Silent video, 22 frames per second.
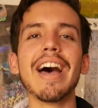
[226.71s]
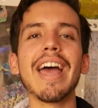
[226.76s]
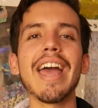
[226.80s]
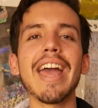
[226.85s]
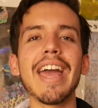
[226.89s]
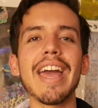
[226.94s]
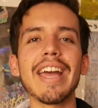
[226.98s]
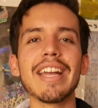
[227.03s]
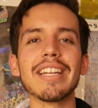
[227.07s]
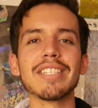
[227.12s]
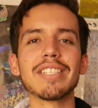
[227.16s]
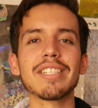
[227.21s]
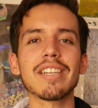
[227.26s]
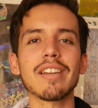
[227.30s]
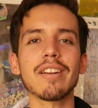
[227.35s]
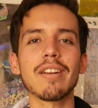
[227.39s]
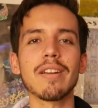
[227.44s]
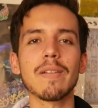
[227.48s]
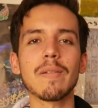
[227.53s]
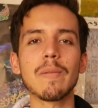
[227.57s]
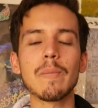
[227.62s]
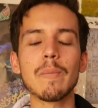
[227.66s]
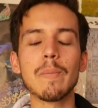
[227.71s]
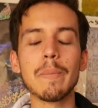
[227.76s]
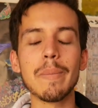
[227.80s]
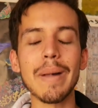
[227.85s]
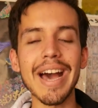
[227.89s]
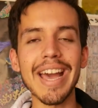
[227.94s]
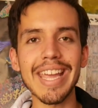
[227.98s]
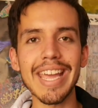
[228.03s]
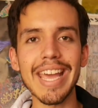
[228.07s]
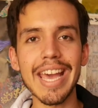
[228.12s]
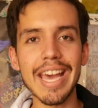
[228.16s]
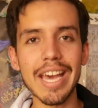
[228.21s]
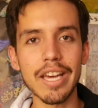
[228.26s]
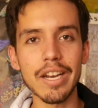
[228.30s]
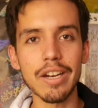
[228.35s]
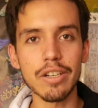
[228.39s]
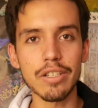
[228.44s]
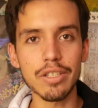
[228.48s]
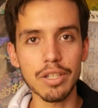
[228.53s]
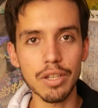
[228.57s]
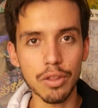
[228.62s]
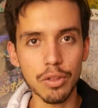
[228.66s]
and sharing my
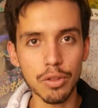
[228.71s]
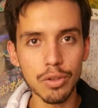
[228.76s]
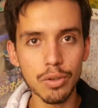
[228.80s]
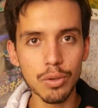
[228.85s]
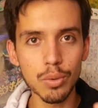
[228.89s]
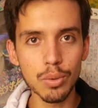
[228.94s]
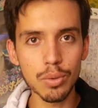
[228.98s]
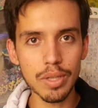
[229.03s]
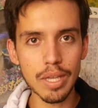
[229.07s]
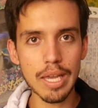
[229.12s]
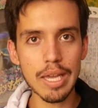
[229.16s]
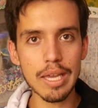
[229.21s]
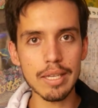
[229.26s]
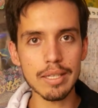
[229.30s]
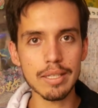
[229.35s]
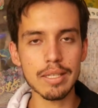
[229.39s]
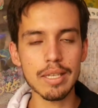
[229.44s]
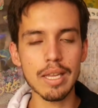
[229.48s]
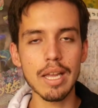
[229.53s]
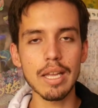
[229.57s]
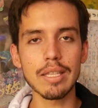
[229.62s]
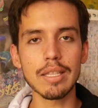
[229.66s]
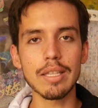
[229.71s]
energy through these